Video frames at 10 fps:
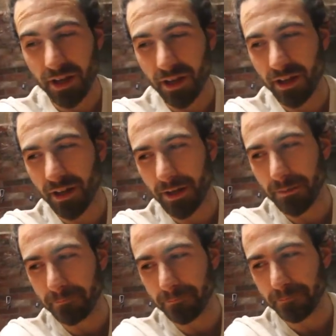
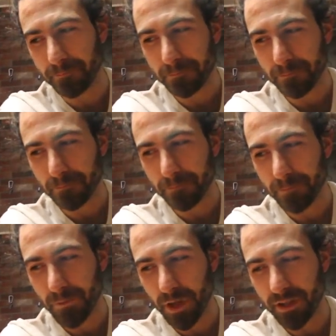Um,
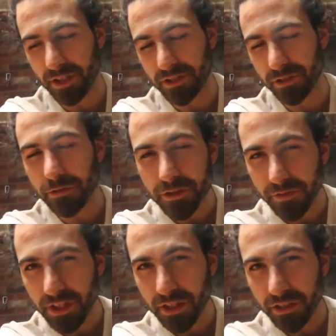not
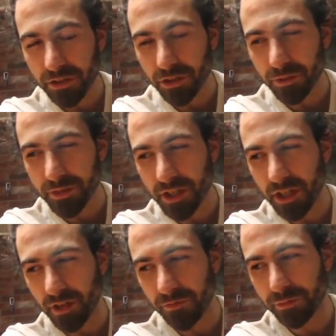exclusively in terms
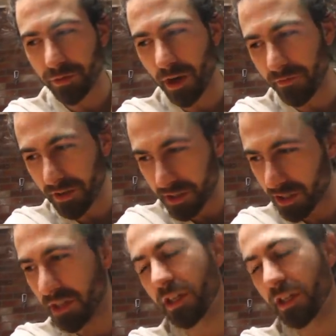of profit,